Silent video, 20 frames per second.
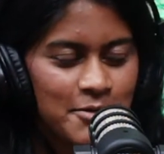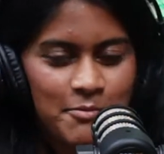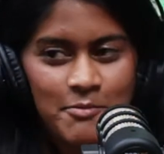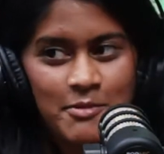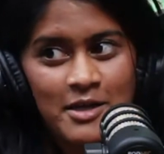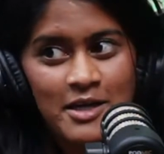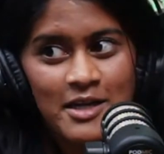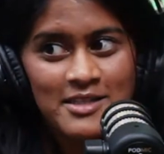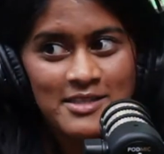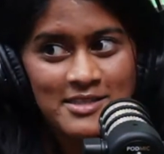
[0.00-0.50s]

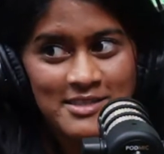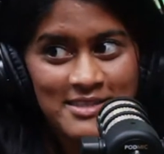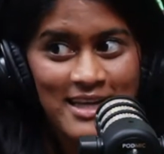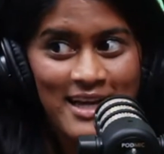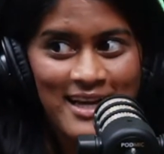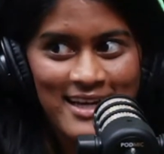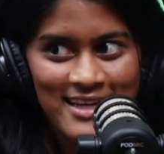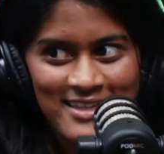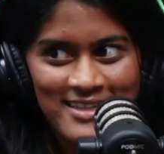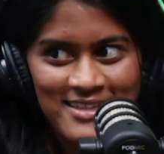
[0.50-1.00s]
We got
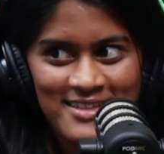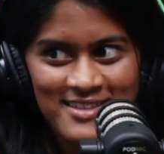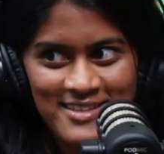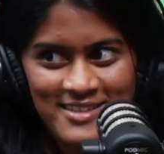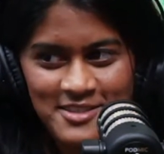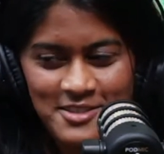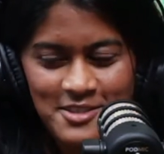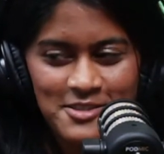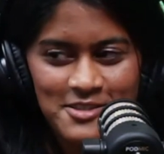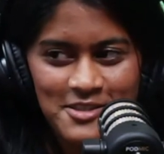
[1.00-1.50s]
science.
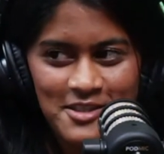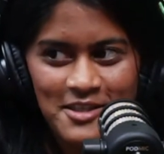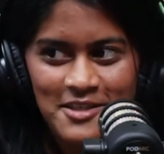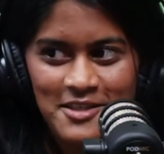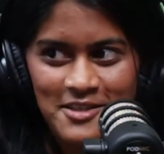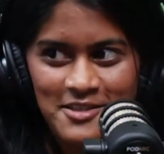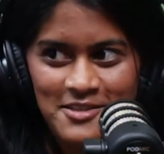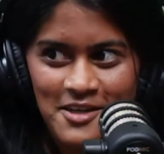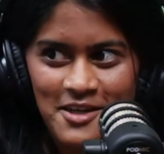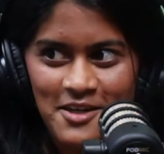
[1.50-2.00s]
It's just
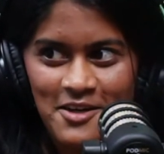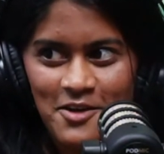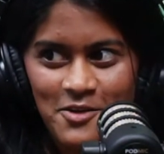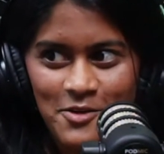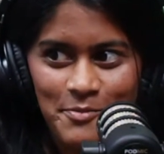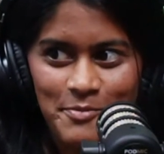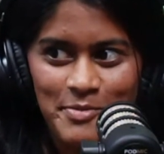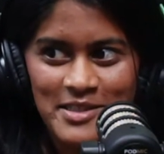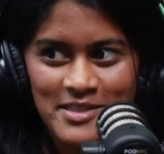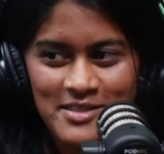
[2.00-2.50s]
like, it's got all
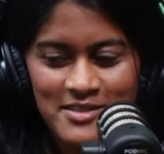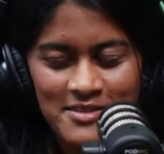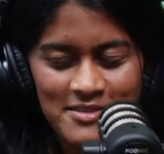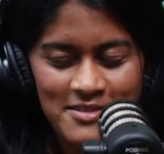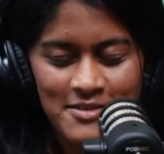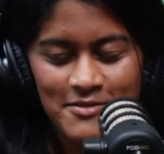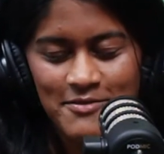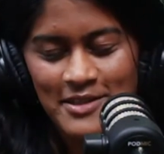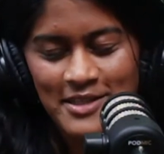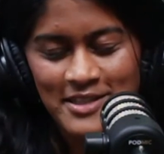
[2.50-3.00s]
the
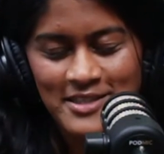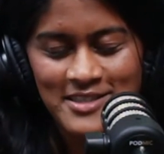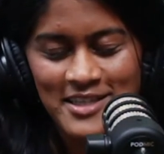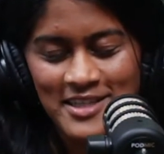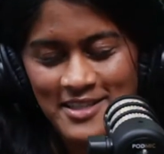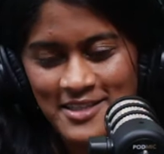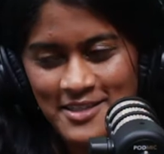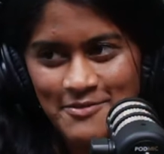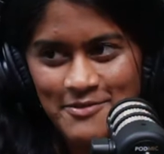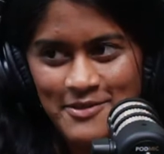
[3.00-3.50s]
pieces of like
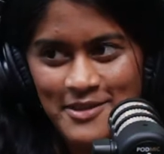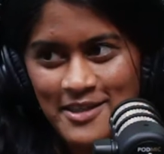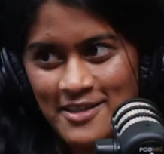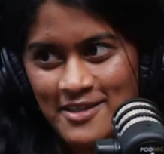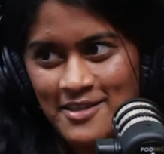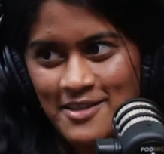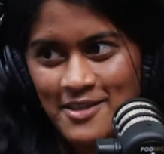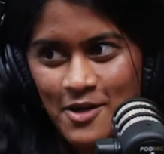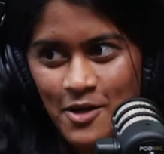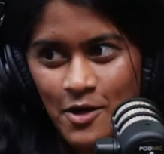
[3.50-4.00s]
10
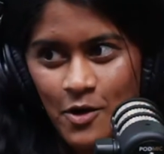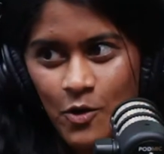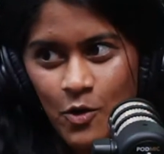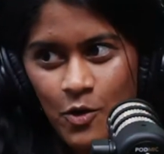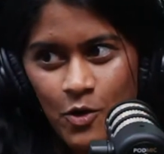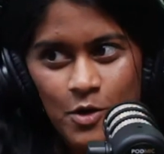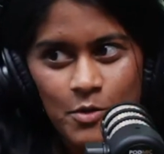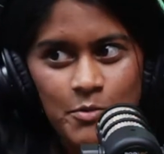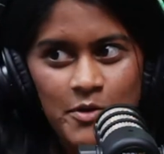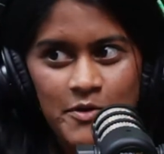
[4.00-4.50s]
different
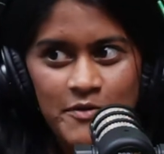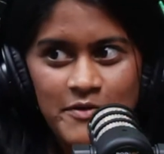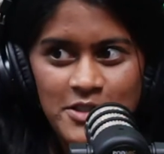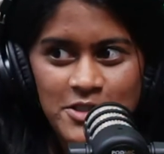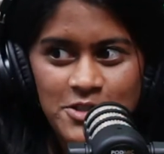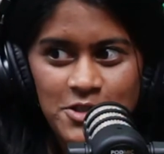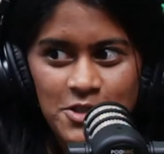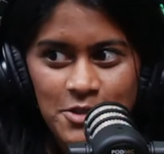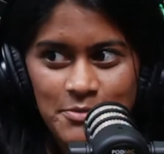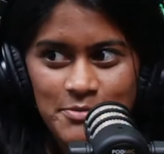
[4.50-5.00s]
horror movie
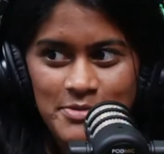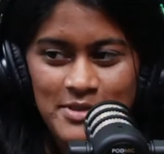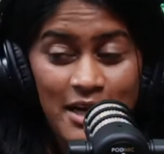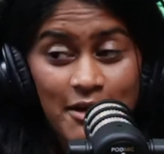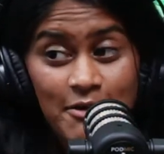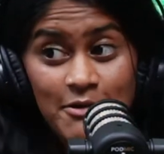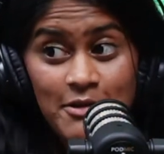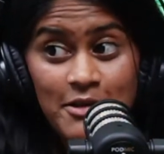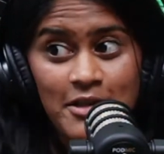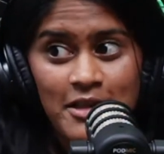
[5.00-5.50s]
tropes.
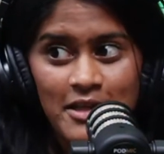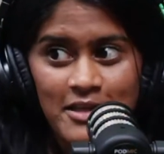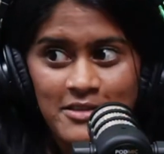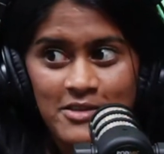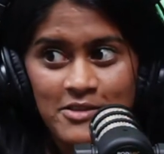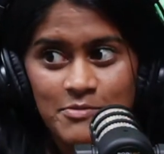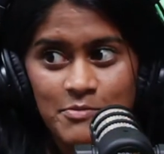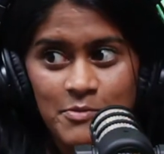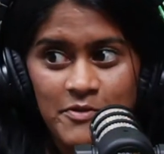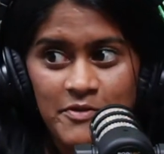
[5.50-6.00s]
I really like
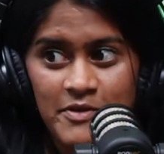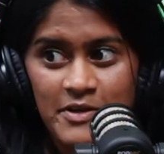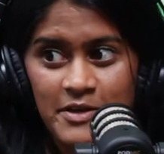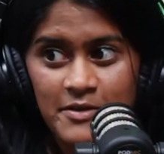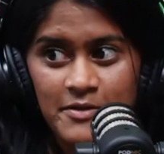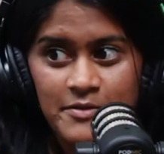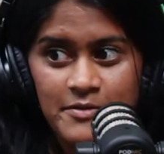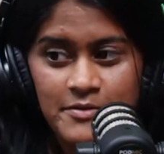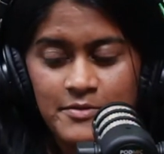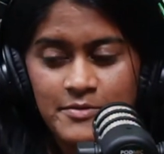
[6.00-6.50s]
this movie. It's really